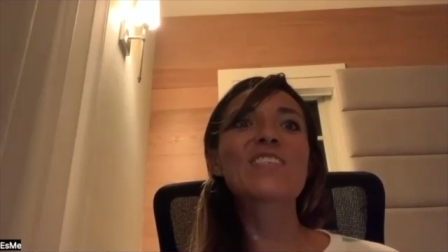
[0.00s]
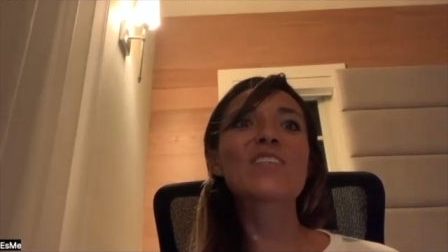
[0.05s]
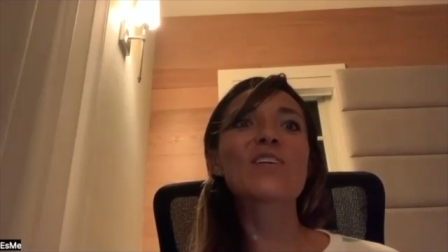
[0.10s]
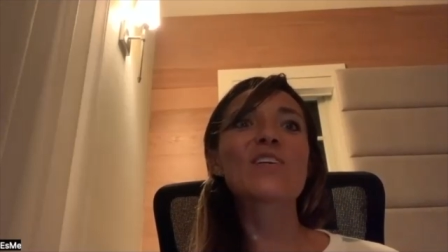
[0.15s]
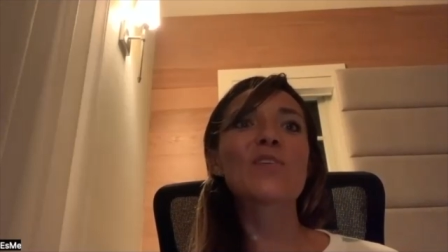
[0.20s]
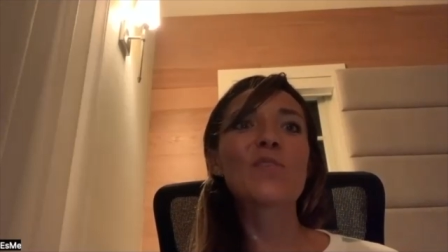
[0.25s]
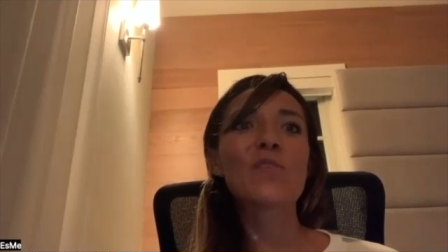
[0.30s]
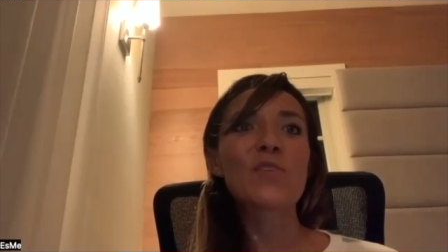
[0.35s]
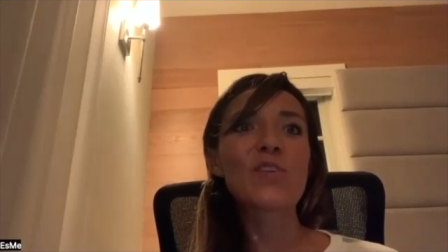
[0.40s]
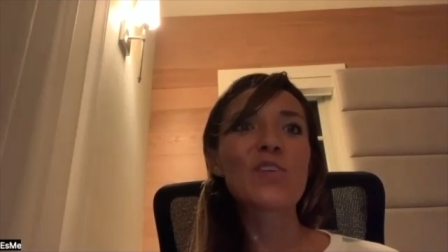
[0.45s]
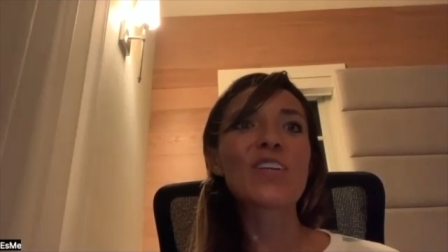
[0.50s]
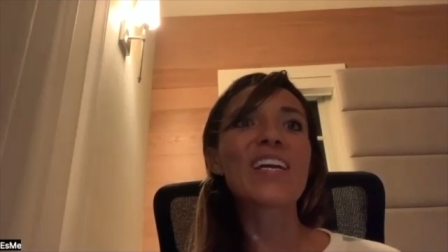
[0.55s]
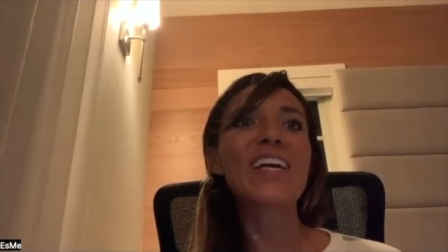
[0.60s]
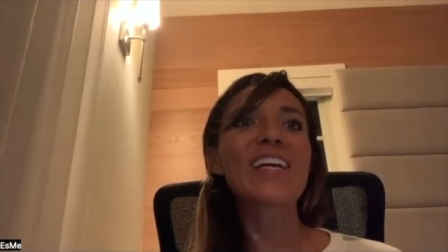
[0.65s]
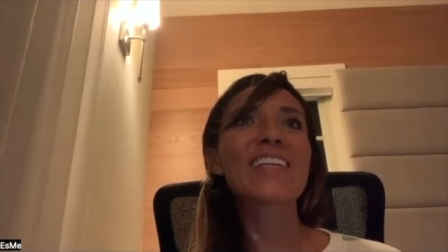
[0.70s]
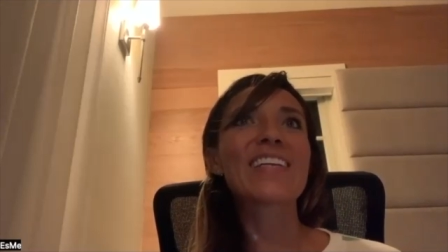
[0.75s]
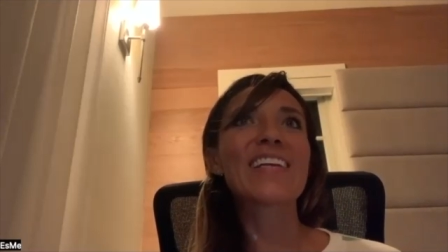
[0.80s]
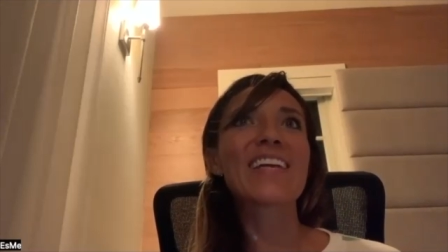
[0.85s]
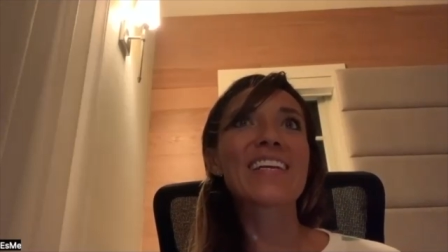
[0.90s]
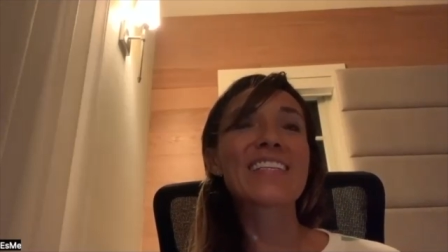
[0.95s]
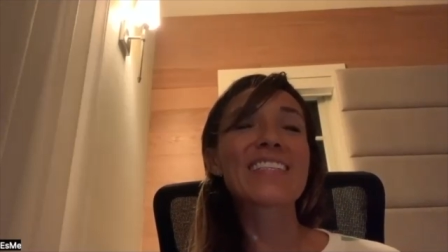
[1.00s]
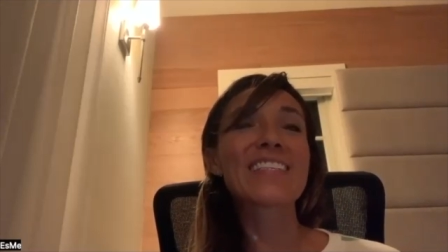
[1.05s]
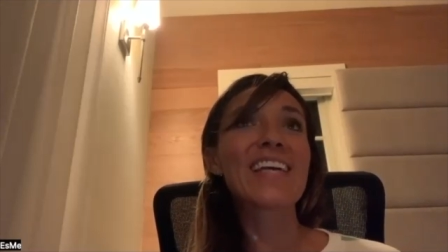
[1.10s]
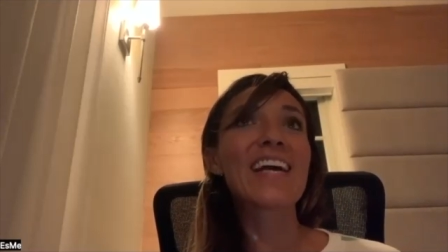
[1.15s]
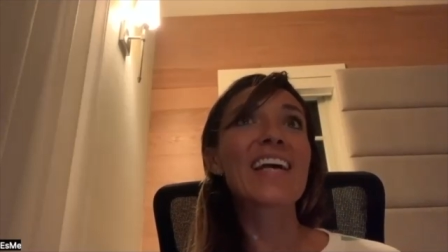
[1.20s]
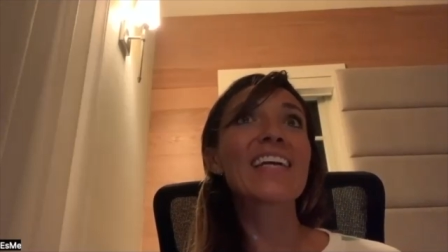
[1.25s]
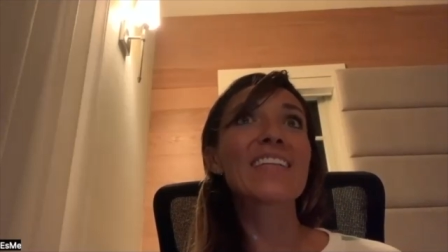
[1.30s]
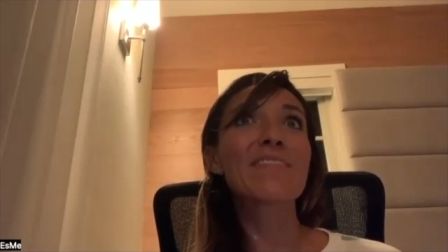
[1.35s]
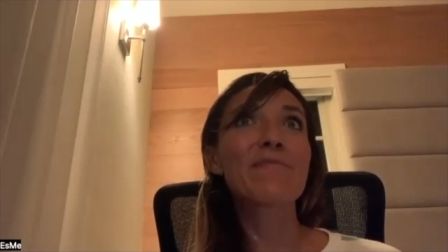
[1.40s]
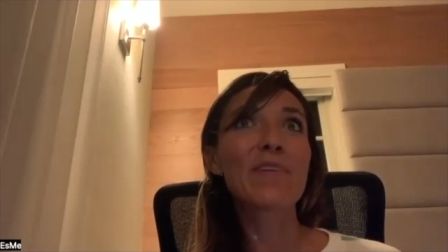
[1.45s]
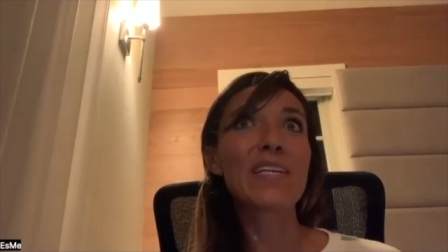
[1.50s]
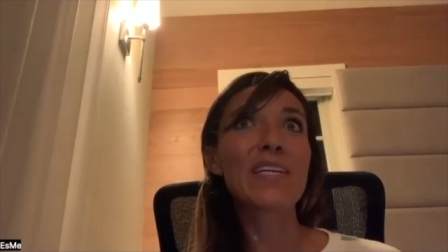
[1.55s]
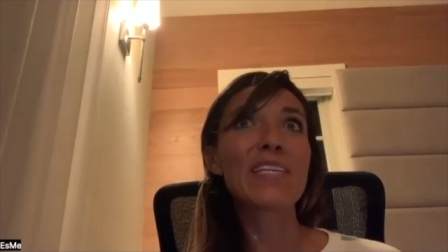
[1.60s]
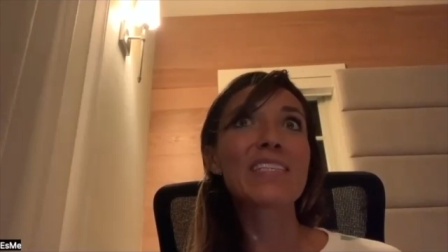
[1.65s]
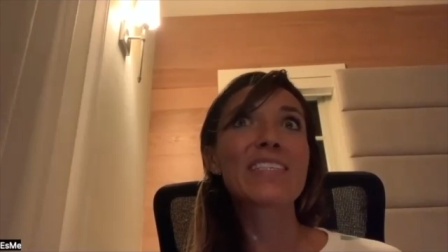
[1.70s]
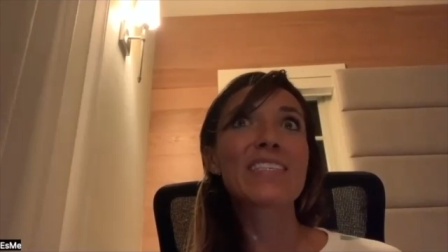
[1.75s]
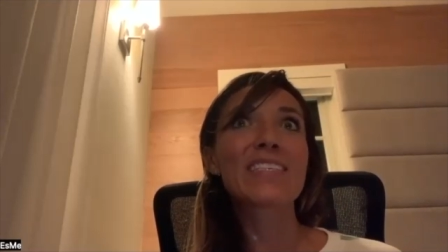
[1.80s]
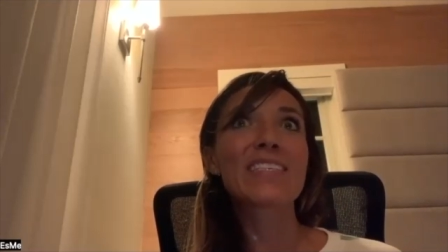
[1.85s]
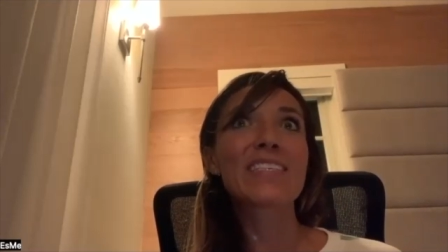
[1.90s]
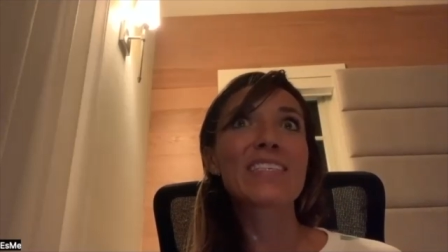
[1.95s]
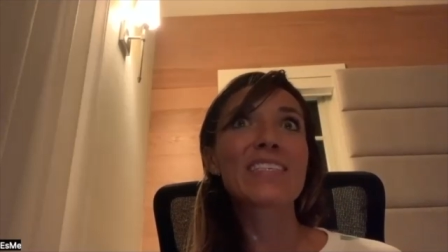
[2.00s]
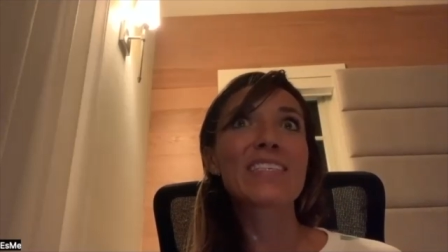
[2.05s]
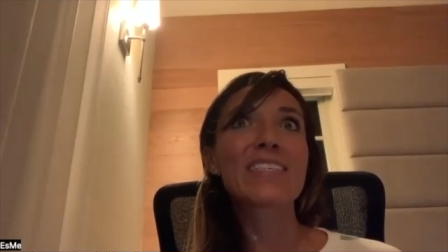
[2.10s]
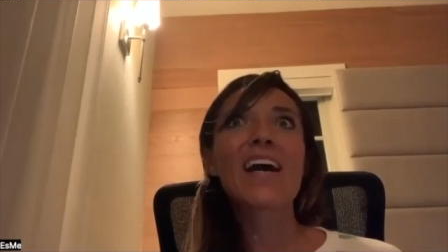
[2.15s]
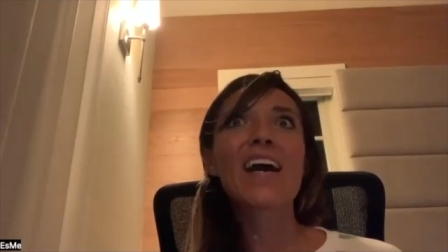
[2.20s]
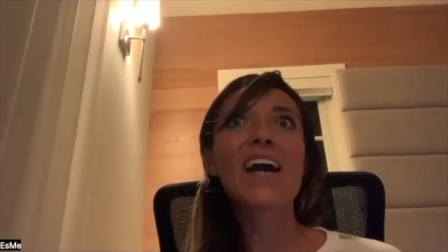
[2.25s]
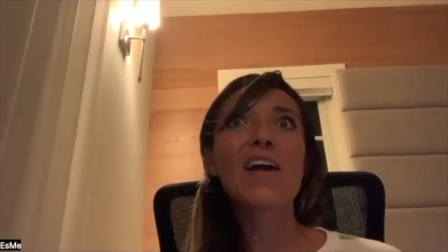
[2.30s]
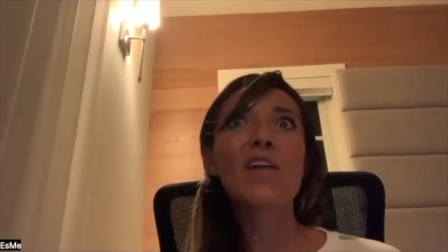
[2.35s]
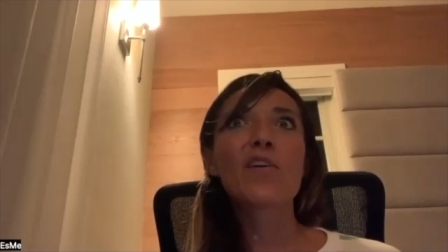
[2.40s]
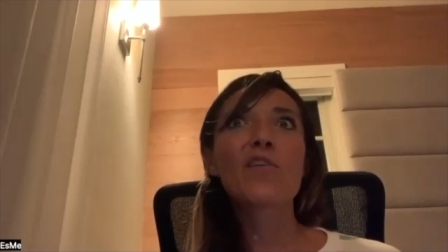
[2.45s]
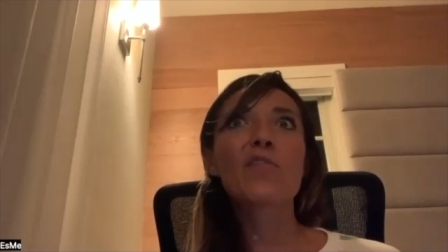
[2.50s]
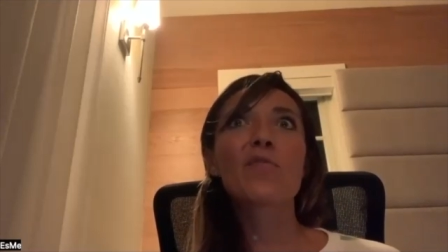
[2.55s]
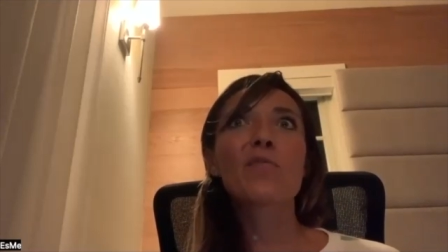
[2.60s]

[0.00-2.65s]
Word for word: so you mm-hmm. get excitement out of